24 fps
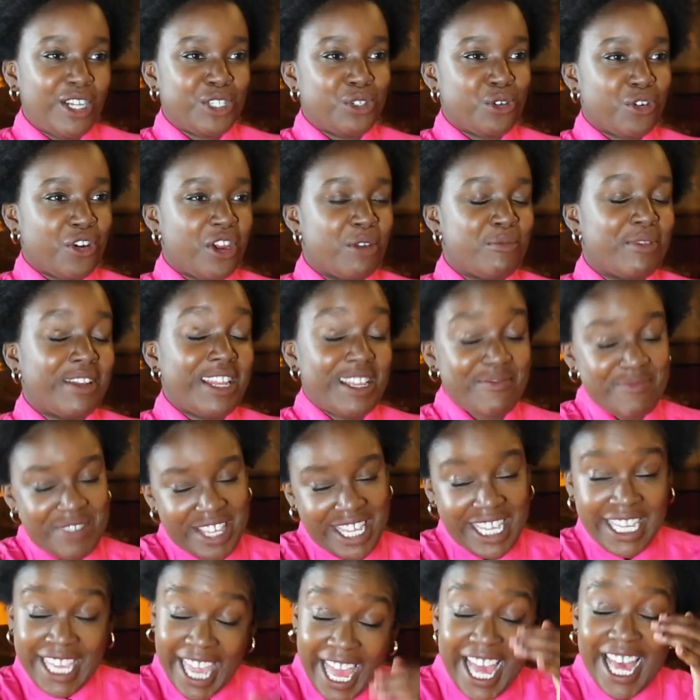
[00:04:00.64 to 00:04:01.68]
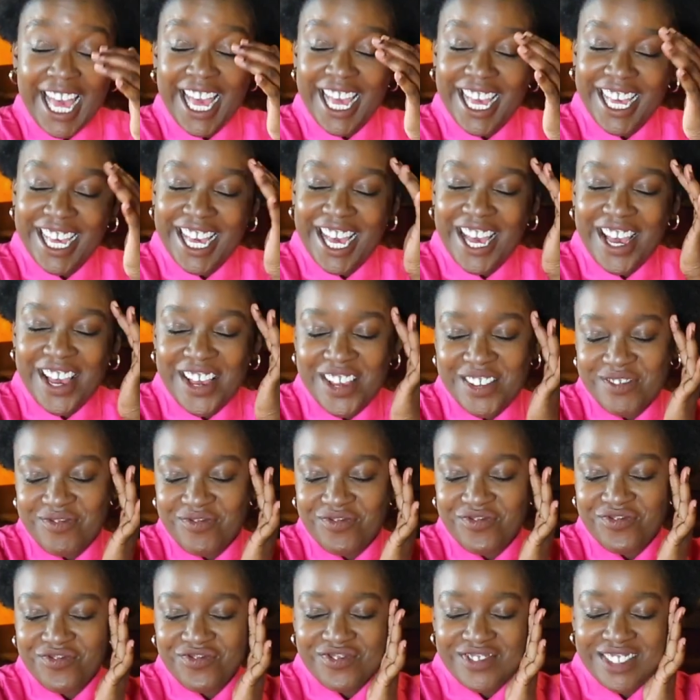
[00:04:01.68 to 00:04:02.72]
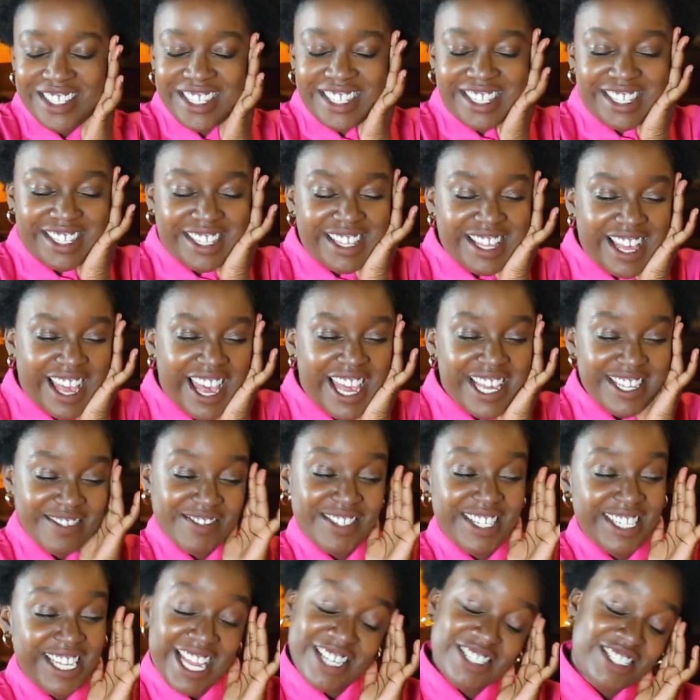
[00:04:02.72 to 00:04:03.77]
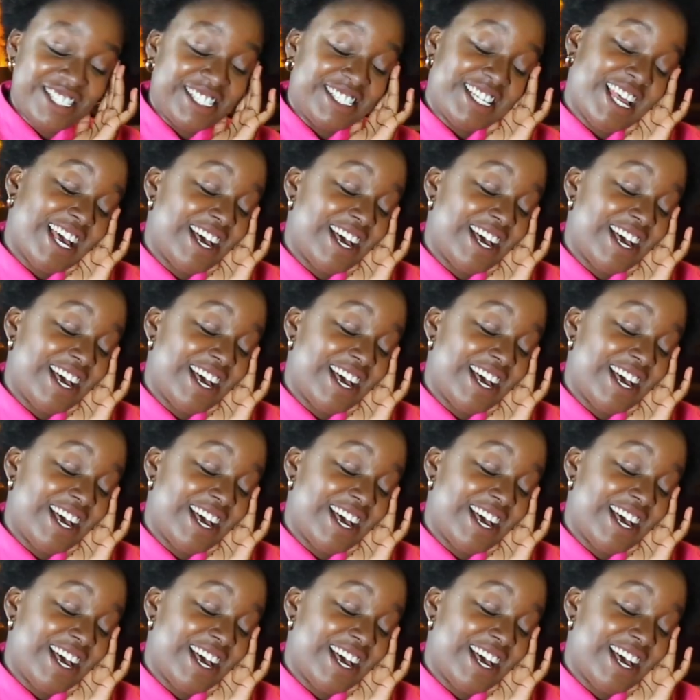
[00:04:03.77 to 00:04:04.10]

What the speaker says: hard to agree and be like, yeah, I am a legend